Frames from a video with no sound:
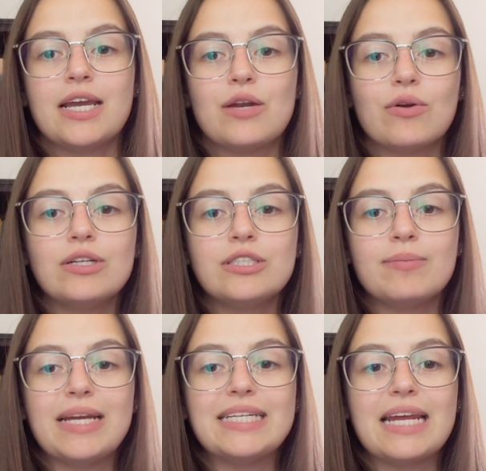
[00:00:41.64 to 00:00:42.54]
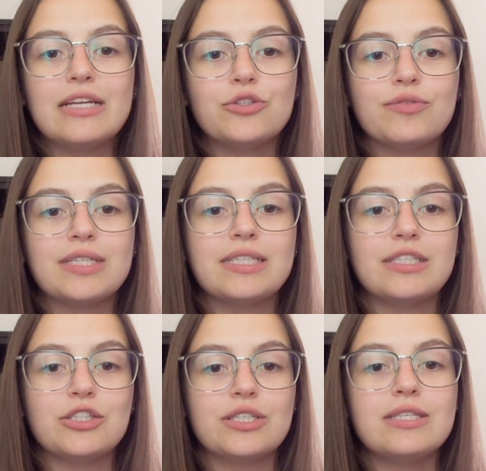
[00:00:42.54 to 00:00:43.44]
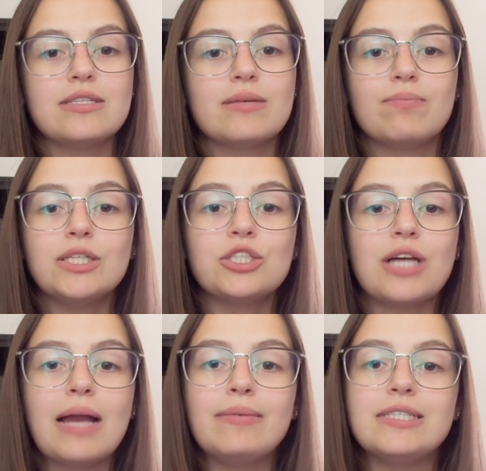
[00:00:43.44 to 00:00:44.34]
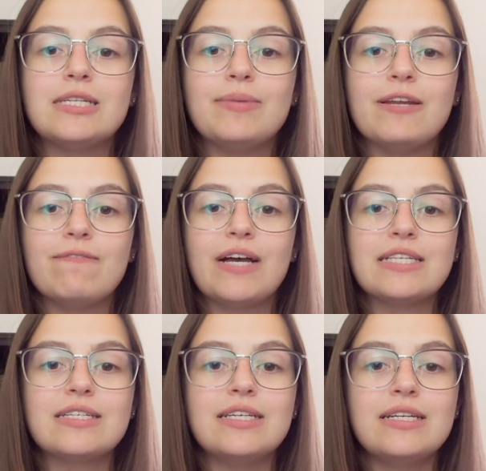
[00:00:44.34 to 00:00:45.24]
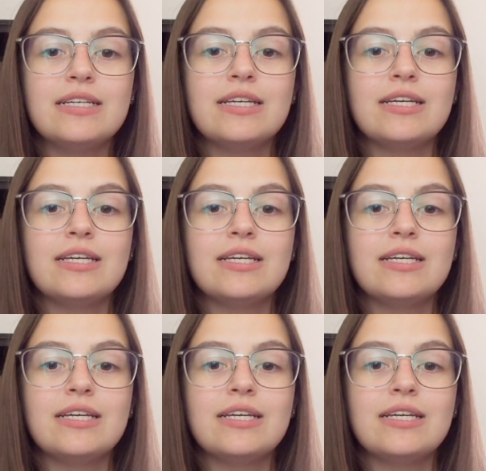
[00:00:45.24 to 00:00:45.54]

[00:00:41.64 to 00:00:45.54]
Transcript: In order to make data driven decisions, much time needs to be invested